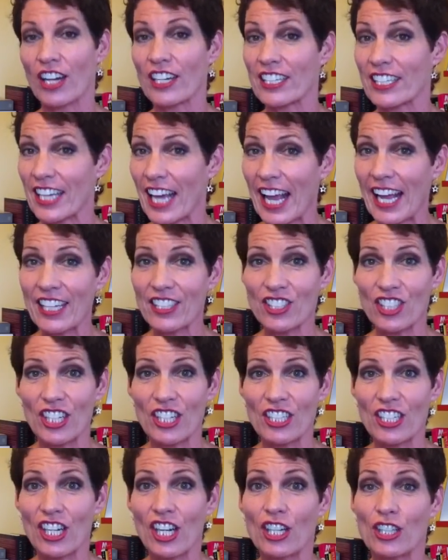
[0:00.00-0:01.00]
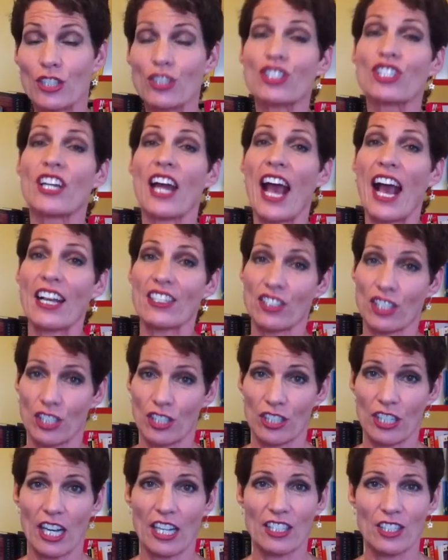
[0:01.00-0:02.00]
On occasion, you should ask
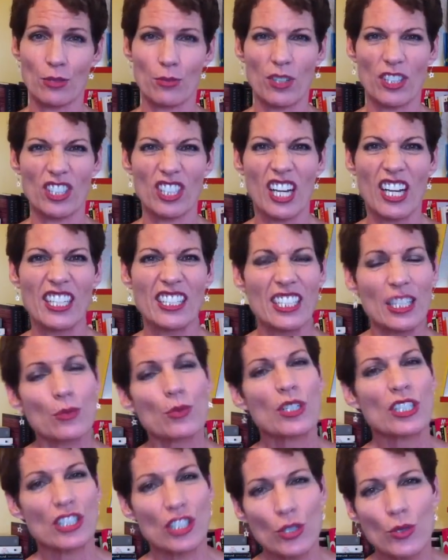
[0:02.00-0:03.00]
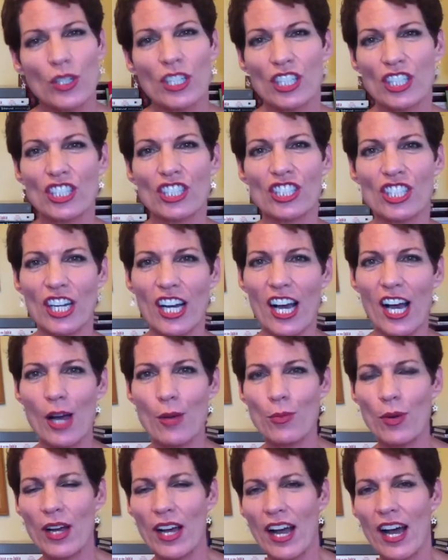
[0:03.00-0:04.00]
your customers, did we do a good
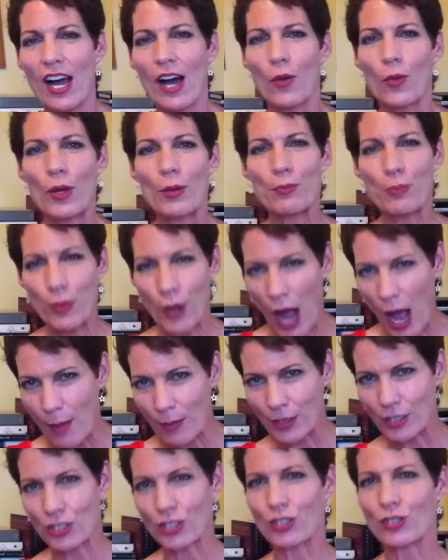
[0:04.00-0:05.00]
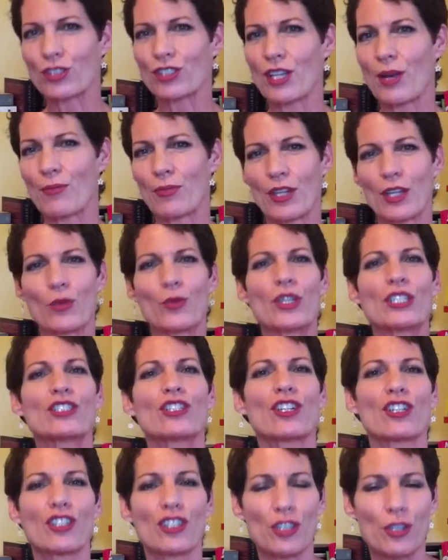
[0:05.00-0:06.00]
job? We promised you something. We
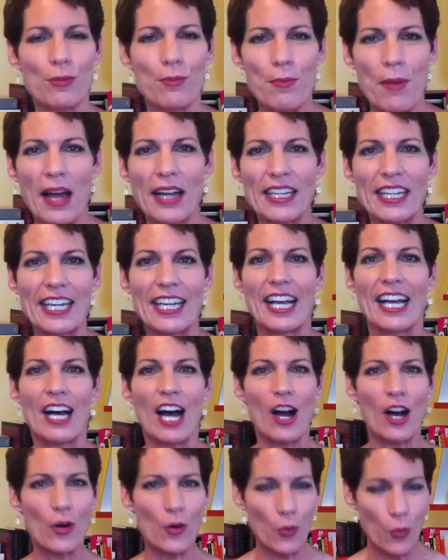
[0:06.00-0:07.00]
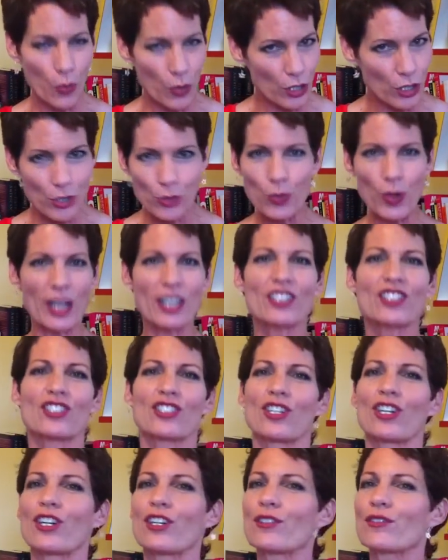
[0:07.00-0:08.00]
took your money. Were you well
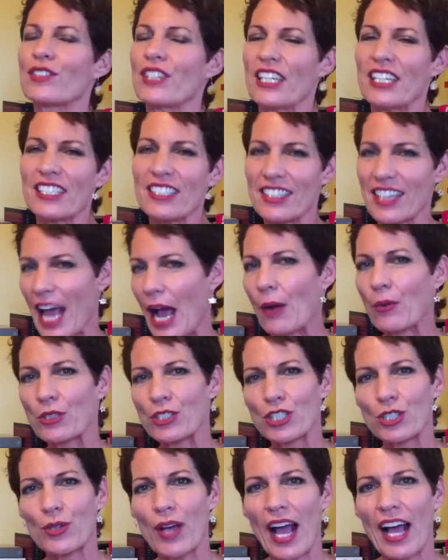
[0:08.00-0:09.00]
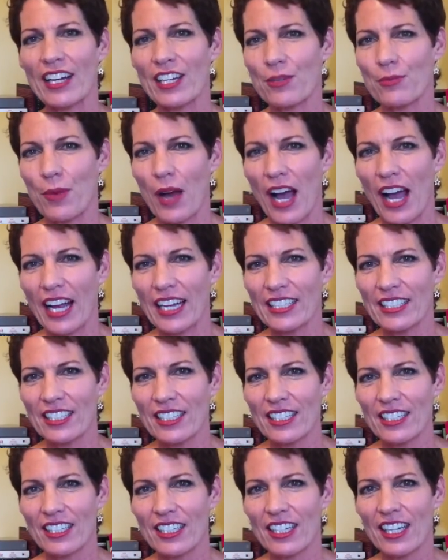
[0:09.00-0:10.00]
served? Is that what you had in
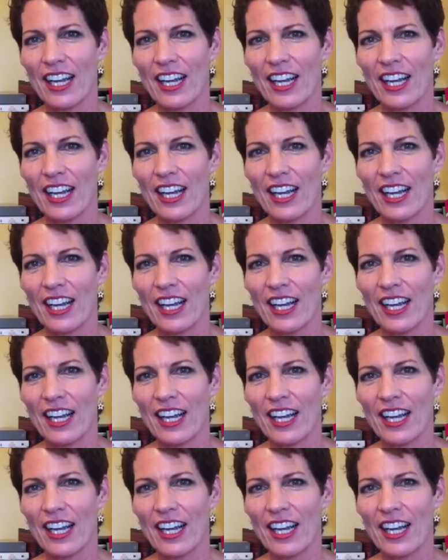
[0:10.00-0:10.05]
mind?